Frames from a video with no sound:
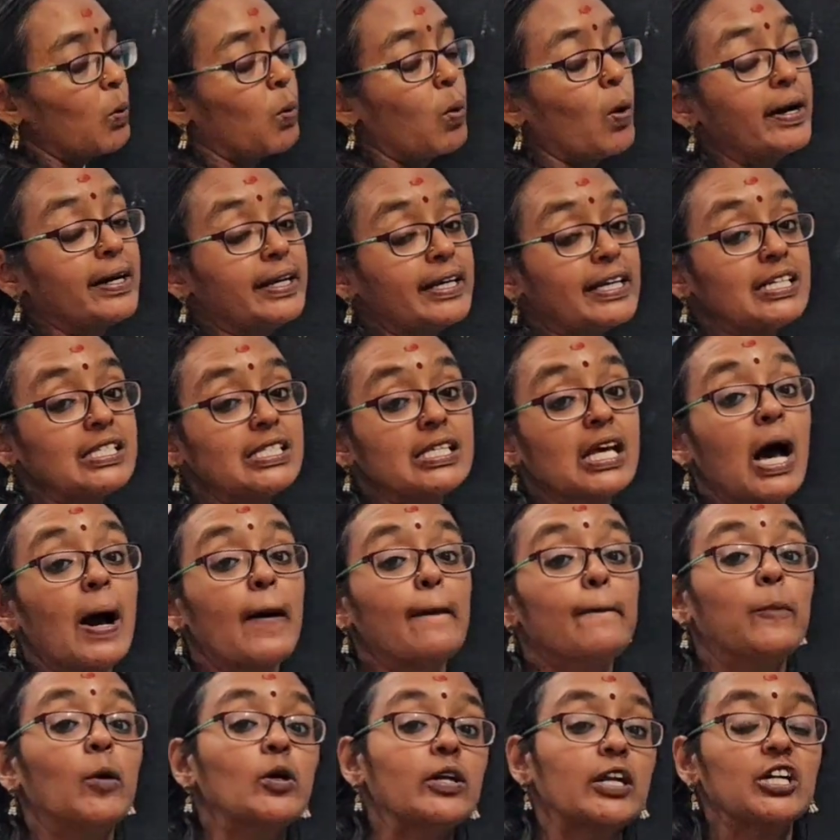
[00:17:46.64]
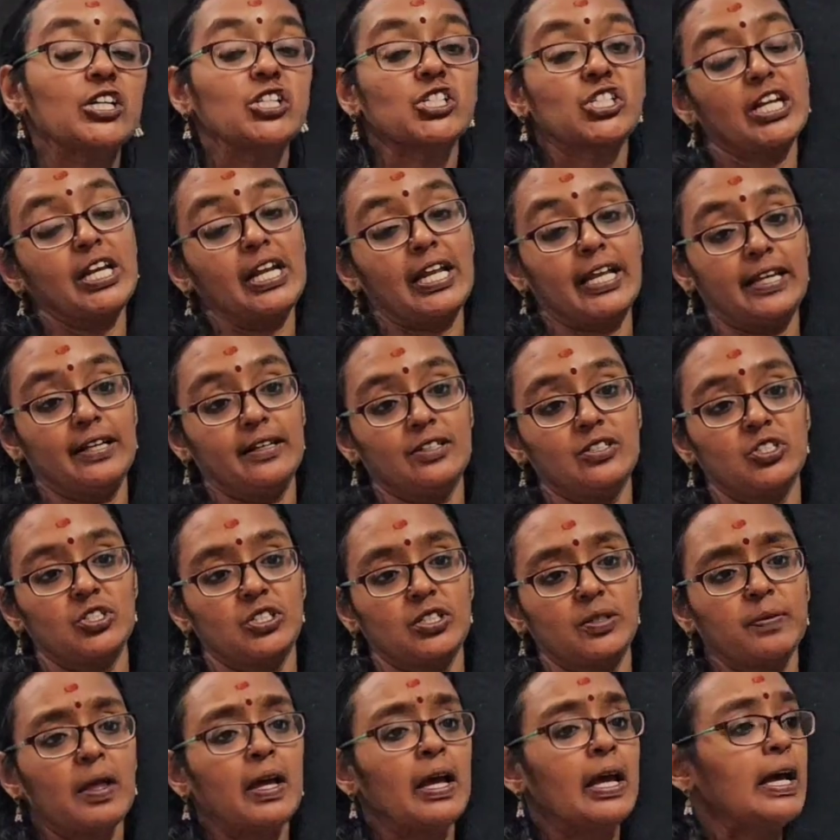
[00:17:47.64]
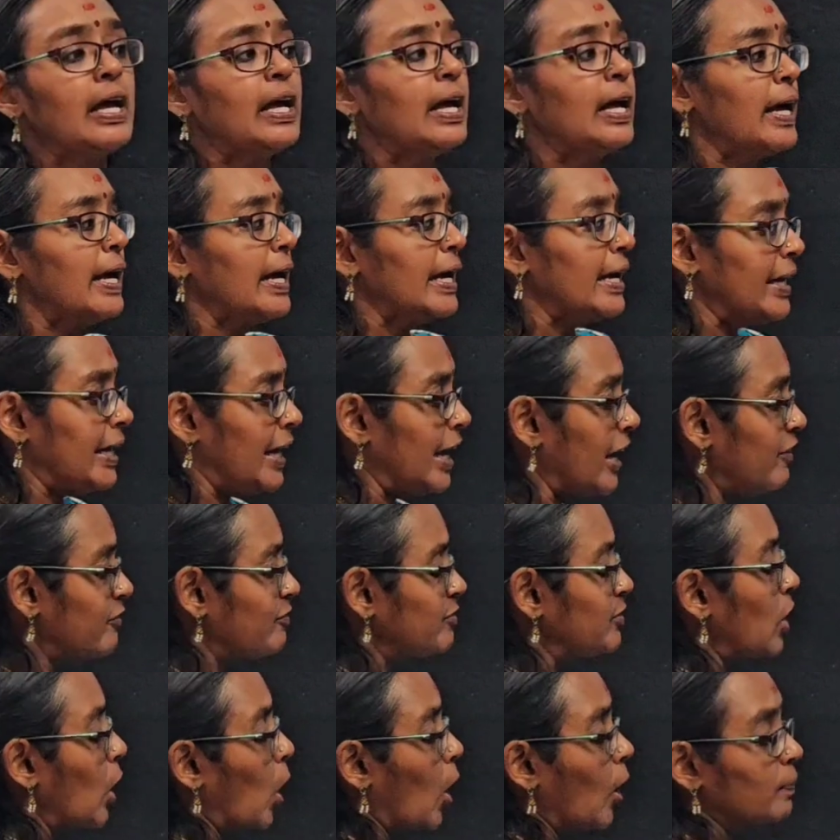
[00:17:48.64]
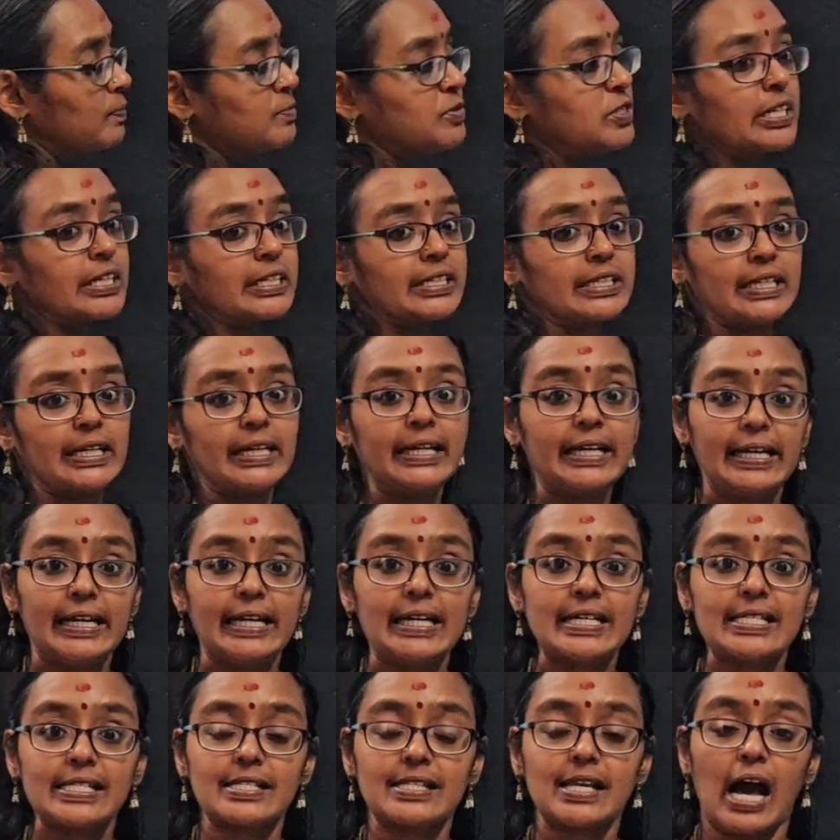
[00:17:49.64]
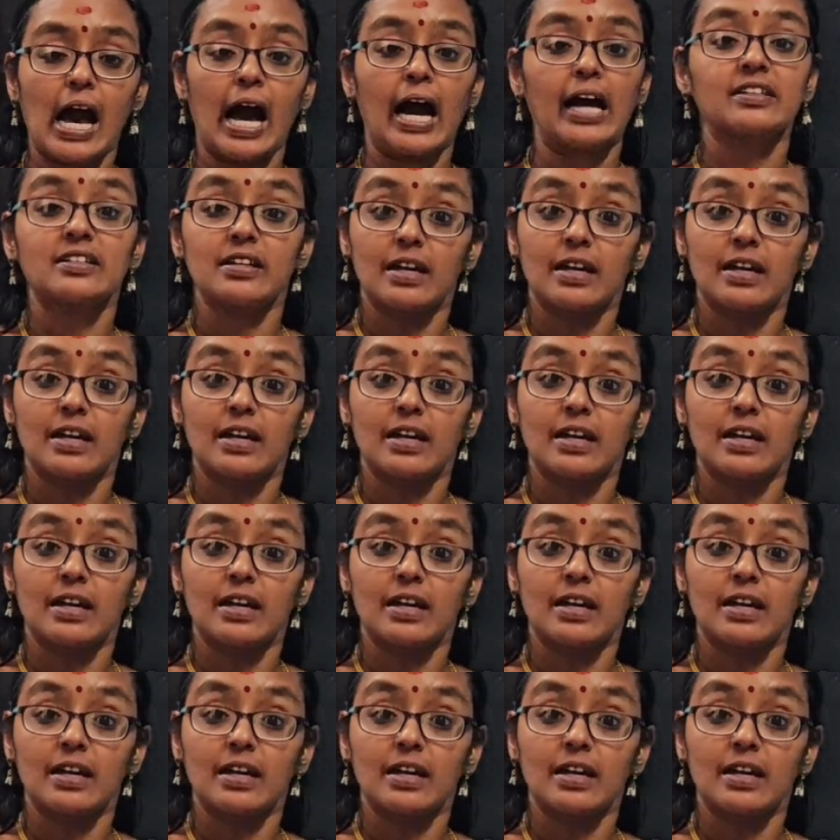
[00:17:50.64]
What is potential energy? If the object is at